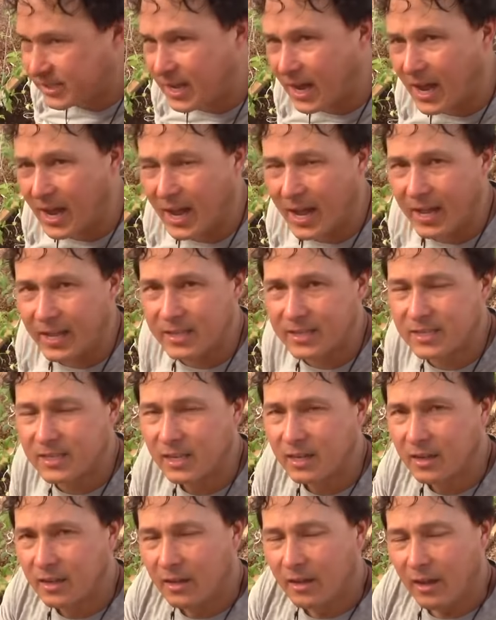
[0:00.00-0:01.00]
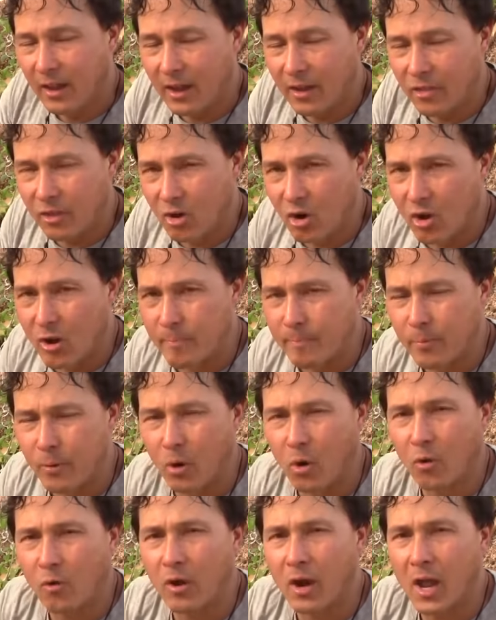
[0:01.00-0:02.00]
guys, and they're on a
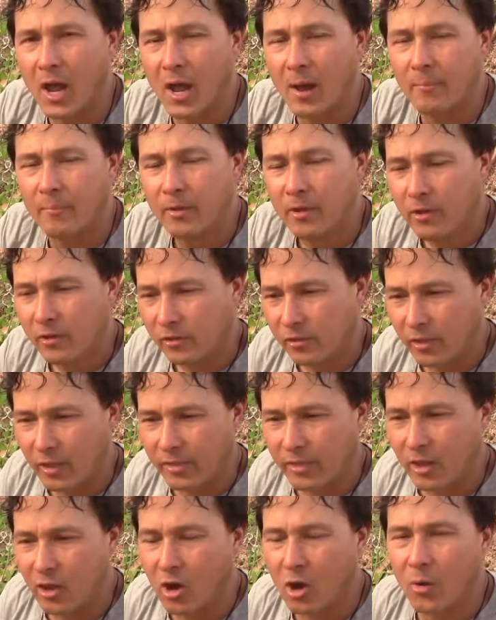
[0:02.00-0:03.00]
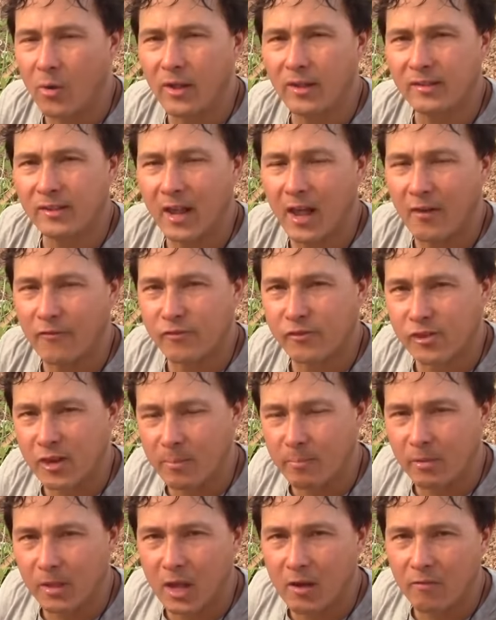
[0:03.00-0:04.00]
program so that they always have
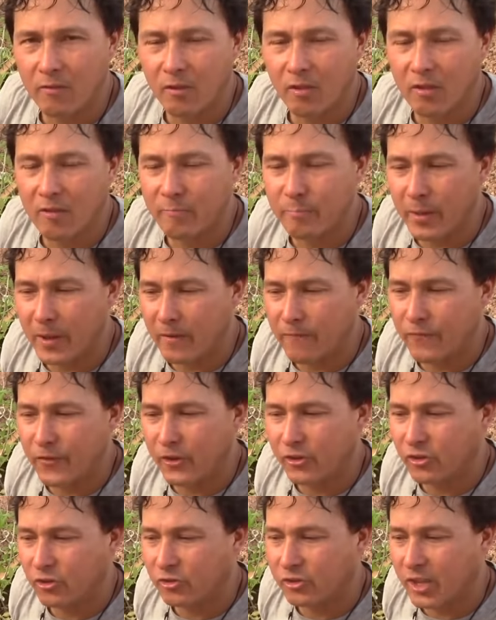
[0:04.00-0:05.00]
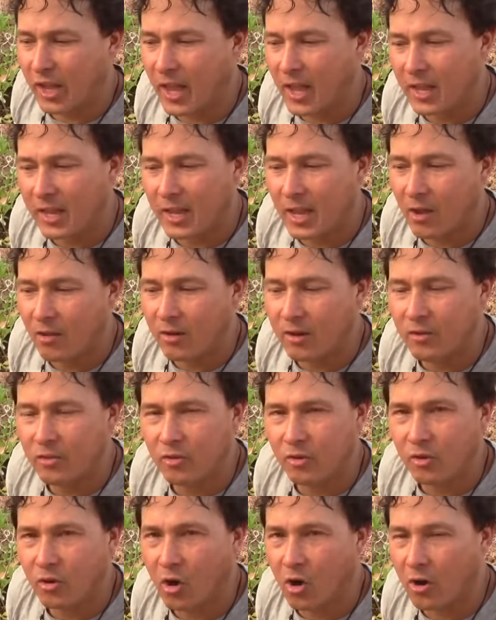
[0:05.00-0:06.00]
some level of beneficials hanging out in
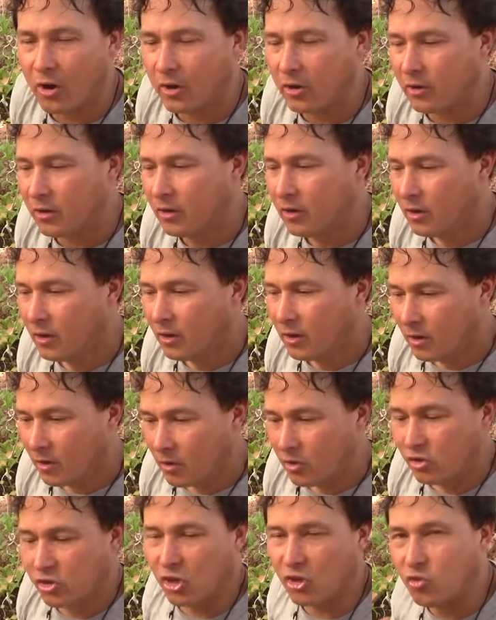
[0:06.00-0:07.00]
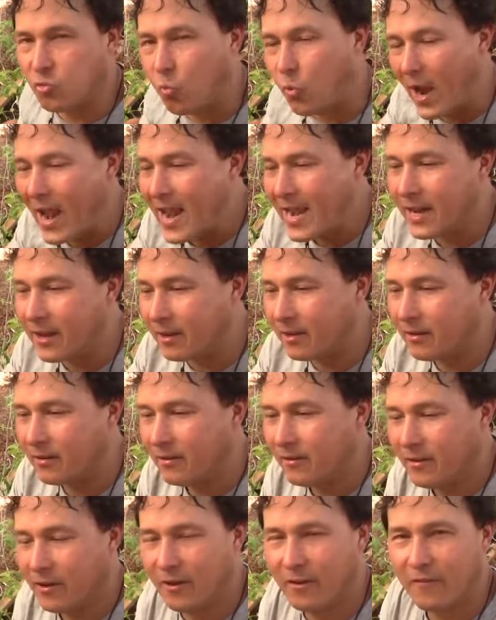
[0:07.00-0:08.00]
their garden just waiting
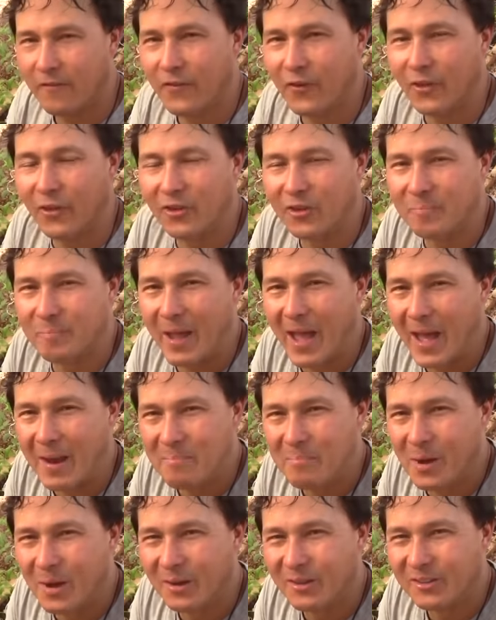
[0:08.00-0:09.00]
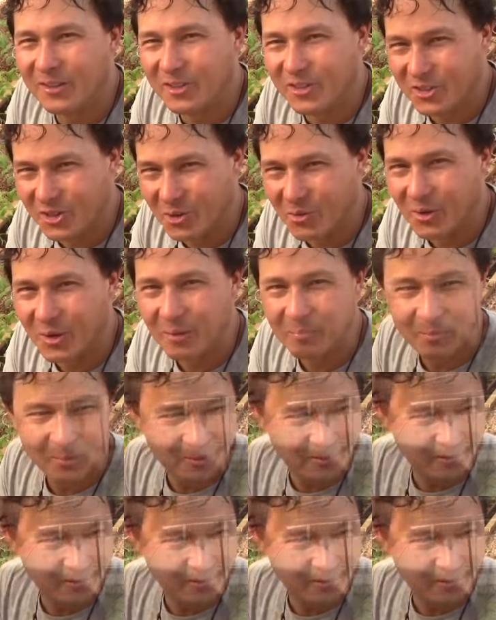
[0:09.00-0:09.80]
for those bad bugs to show up.